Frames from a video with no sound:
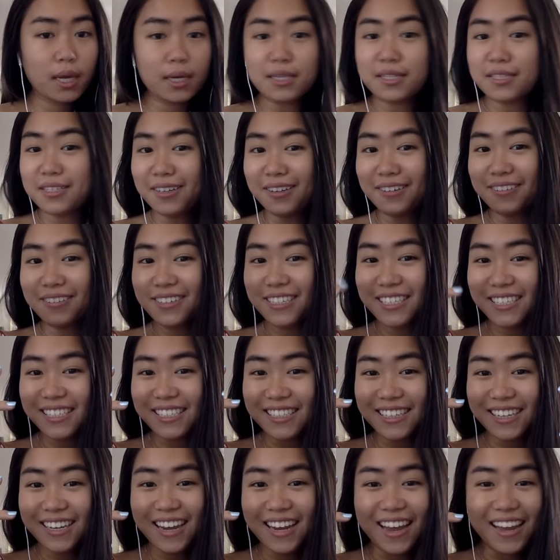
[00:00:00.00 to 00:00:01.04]
So she
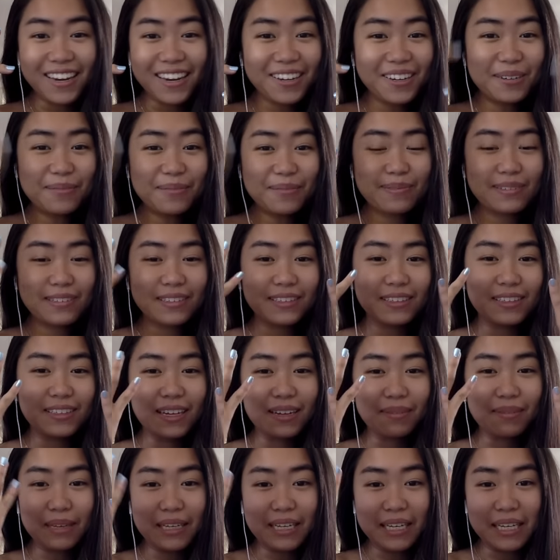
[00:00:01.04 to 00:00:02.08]
did end up
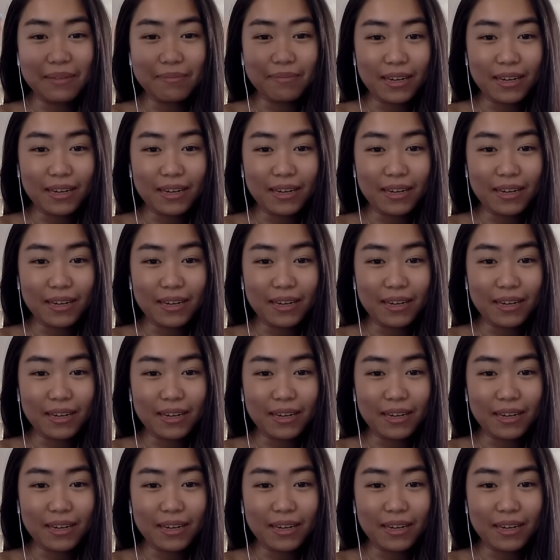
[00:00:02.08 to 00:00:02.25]
letting me keep